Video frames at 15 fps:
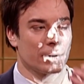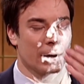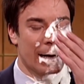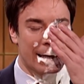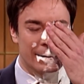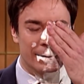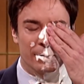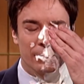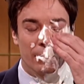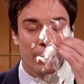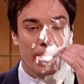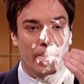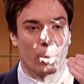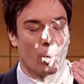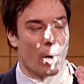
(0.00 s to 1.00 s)
Guys,
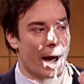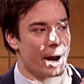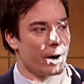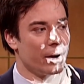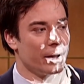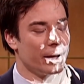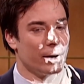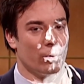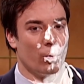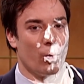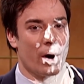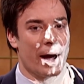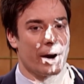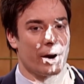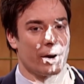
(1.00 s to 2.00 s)
way early
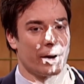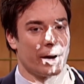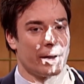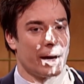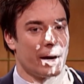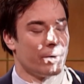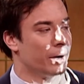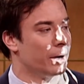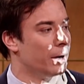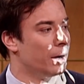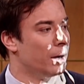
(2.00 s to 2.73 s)
on that one.